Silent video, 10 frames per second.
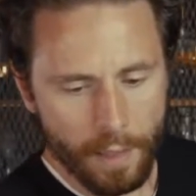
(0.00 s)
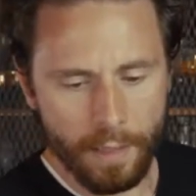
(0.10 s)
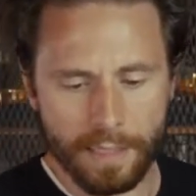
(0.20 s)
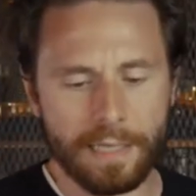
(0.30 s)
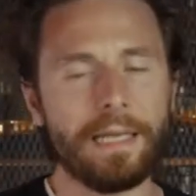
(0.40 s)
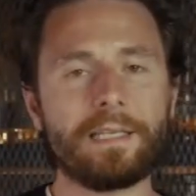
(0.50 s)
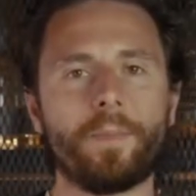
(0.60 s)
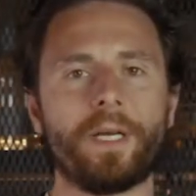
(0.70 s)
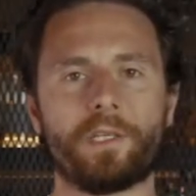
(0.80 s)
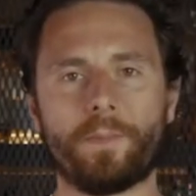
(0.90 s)
There's a little
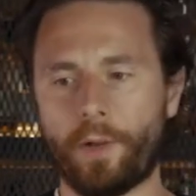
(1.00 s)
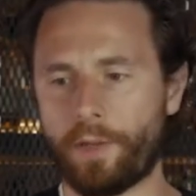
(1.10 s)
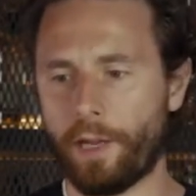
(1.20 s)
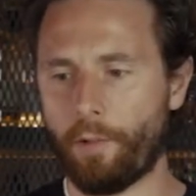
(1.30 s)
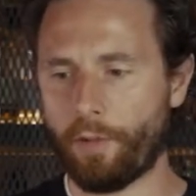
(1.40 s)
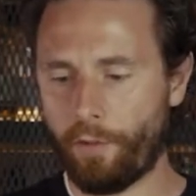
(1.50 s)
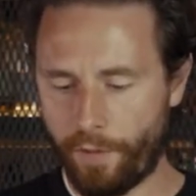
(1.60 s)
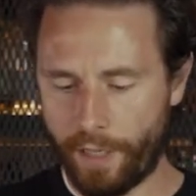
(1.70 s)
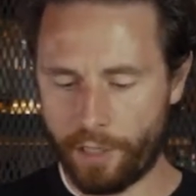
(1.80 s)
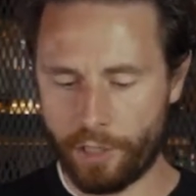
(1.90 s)
bit of smoke there on the
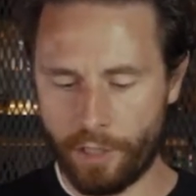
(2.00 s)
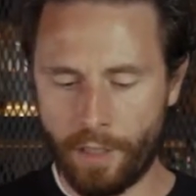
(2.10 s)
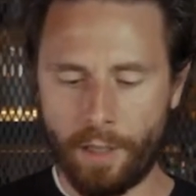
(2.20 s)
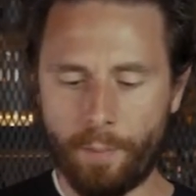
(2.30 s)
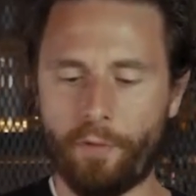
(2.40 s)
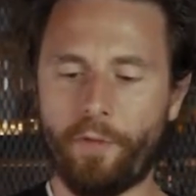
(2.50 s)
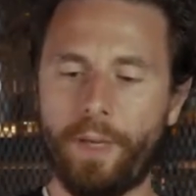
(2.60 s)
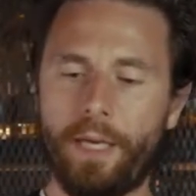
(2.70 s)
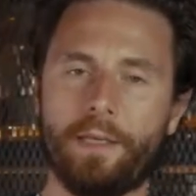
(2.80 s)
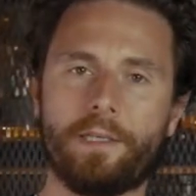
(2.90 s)
finish, but for
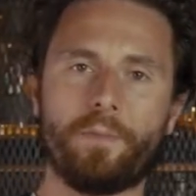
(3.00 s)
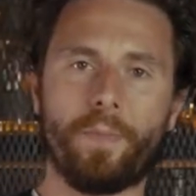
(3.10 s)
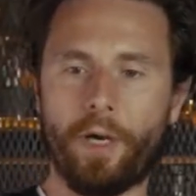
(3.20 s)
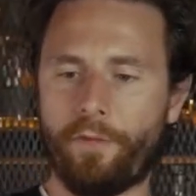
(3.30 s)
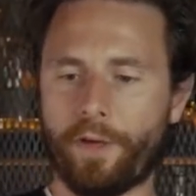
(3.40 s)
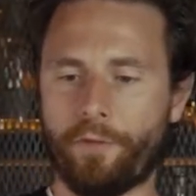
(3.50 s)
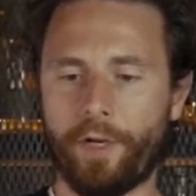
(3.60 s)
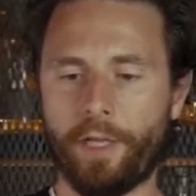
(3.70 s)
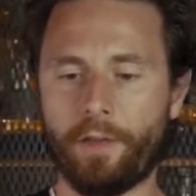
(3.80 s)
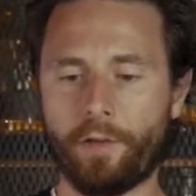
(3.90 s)
me, this is perfect for
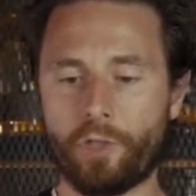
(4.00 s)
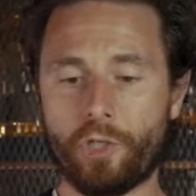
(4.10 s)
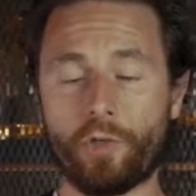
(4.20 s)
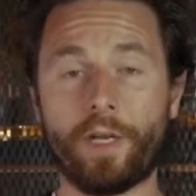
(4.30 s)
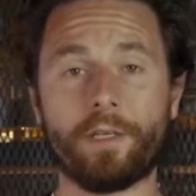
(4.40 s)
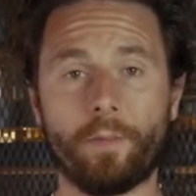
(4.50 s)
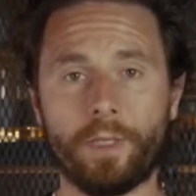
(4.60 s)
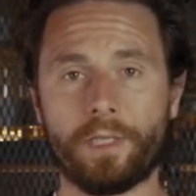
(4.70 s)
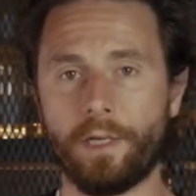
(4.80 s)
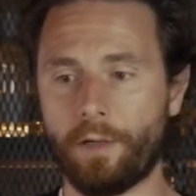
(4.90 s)
any of those straight-up
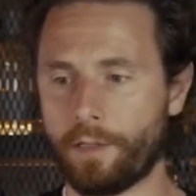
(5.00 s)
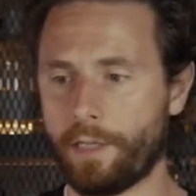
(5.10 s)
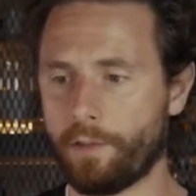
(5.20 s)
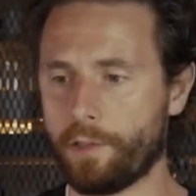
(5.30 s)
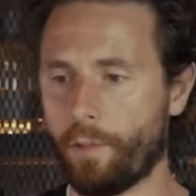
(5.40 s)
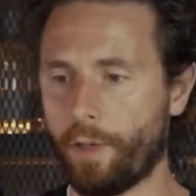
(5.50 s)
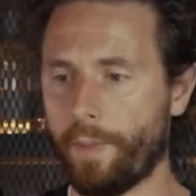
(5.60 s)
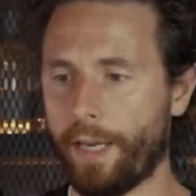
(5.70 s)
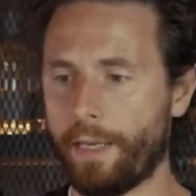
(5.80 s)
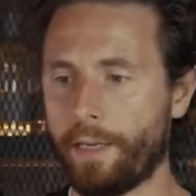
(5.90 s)
whiskey cocktails you want to
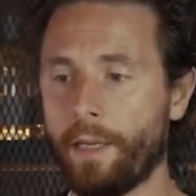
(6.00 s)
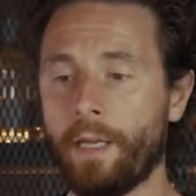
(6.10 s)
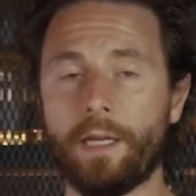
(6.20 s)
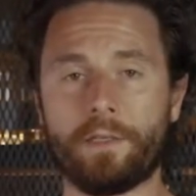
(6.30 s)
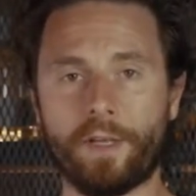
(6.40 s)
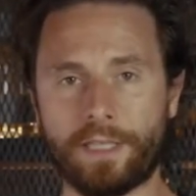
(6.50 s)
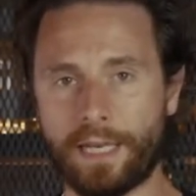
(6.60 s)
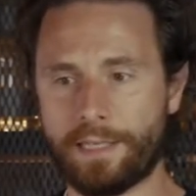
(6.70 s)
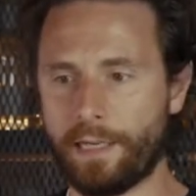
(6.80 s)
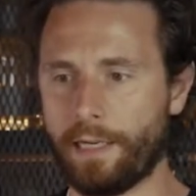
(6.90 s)
make. It's
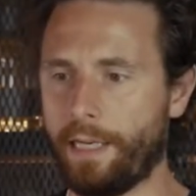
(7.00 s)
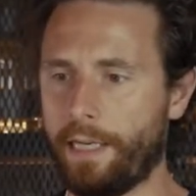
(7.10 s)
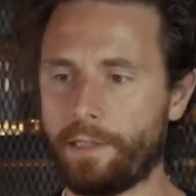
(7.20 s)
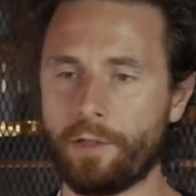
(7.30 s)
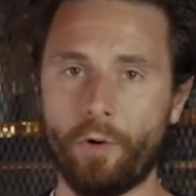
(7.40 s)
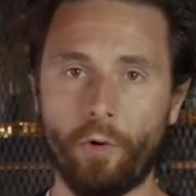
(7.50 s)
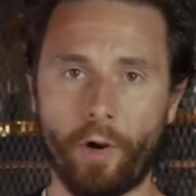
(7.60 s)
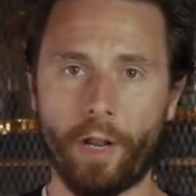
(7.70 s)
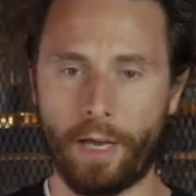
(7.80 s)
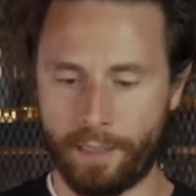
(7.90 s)
fantastic neat, or
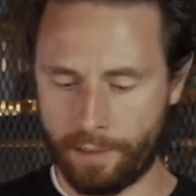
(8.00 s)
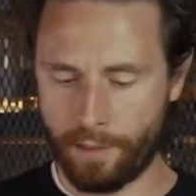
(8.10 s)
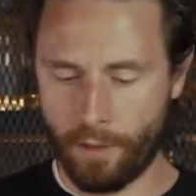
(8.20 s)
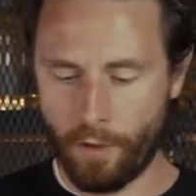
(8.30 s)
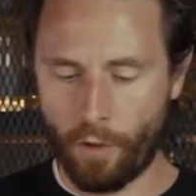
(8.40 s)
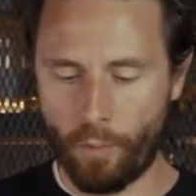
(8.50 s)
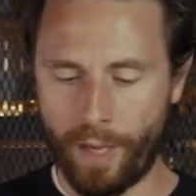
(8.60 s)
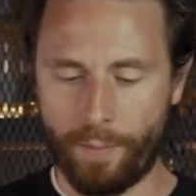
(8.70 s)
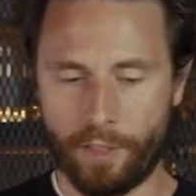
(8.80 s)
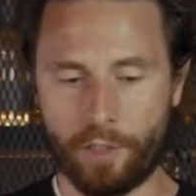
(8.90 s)
on ice, or
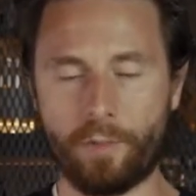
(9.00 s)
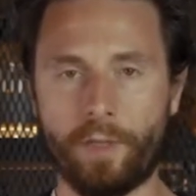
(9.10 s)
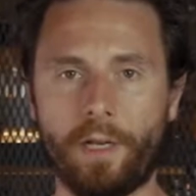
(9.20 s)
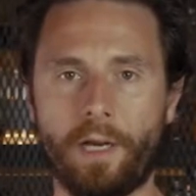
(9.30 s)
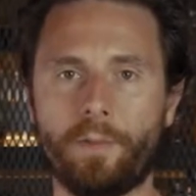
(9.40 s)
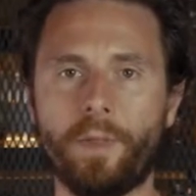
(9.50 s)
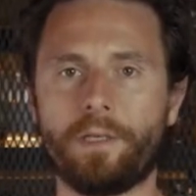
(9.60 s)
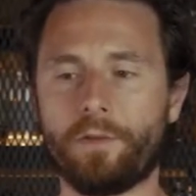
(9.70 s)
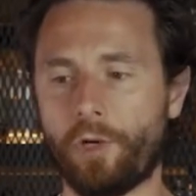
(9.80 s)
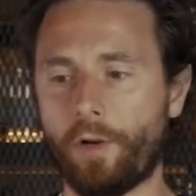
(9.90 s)
maybe just with a nice
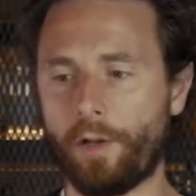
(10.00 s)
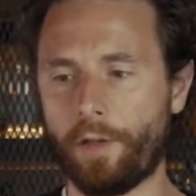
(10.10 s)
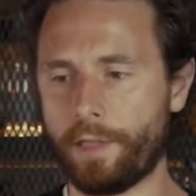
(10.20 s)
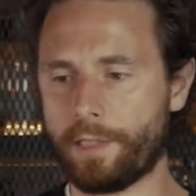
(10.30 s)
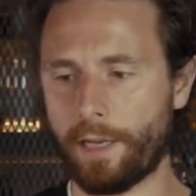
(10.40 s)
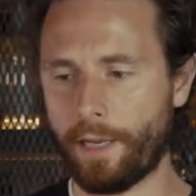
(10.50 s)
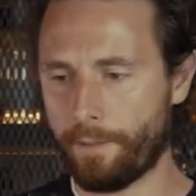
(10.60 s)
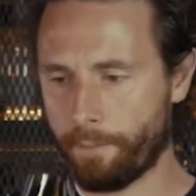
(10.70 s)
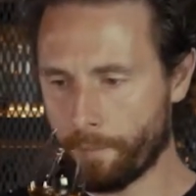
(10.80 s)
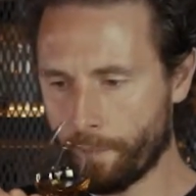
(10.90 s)
piece of chocolate on the side.
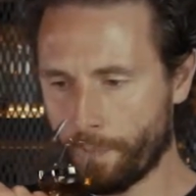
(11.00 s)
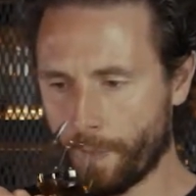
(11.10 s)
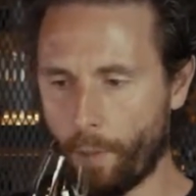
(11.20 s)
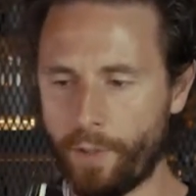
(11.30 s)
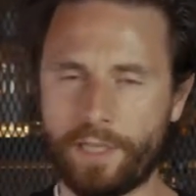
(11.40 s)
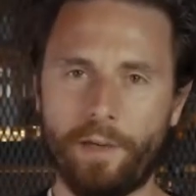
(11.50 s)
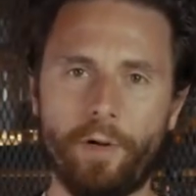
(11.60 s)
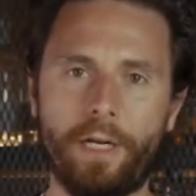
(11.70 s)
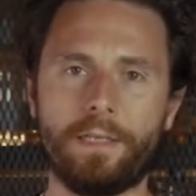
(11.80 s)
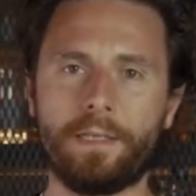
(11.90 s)
A whiskey
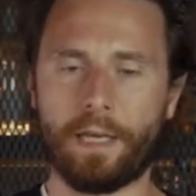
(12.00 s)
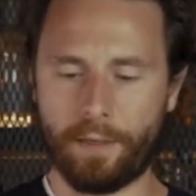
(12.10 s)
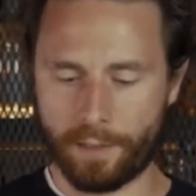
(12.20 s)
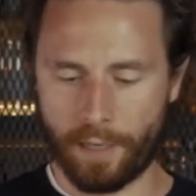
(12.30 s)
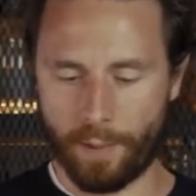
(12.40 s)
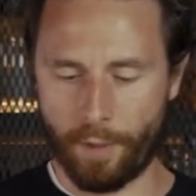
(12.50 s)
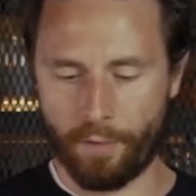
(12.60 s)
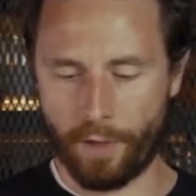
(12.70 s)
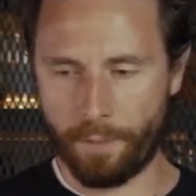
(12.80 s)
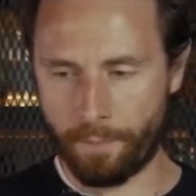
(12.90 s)
really to take your time
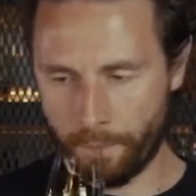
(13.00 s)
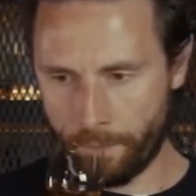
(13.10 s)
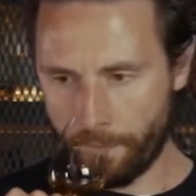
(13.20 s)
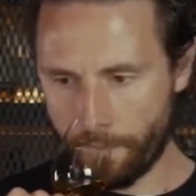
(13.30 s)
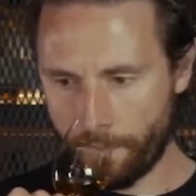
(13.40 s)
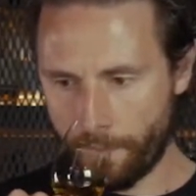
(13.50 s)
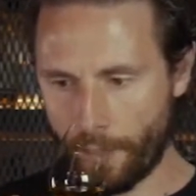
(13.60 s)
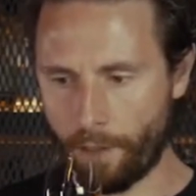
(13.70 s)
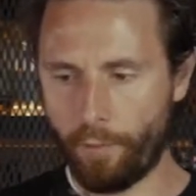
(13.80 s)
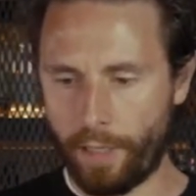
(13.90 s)
over,
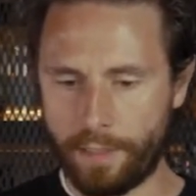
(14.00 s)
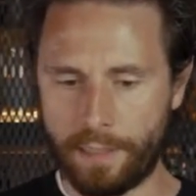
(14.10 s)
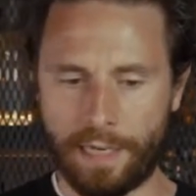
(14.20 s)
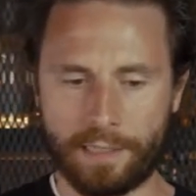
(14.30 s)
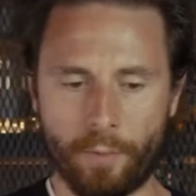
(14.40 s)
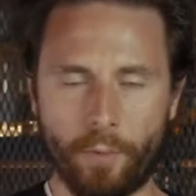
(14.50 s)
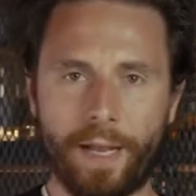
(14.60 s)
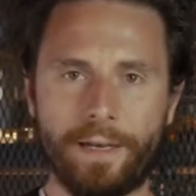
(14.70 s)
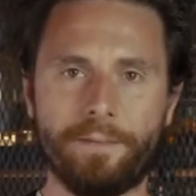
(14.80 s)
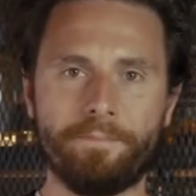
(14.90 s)
and a really delectable
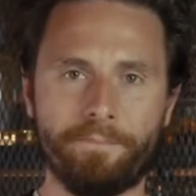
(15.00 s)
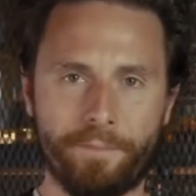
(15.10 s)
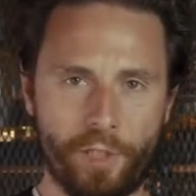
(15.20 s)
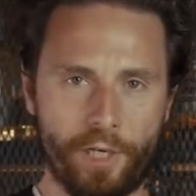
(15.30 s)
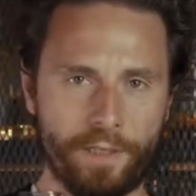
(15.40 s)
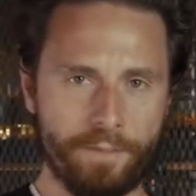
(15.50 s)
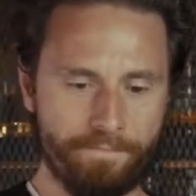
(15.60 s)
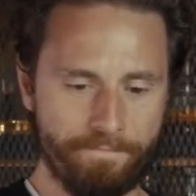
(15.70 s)
blend. Cheers.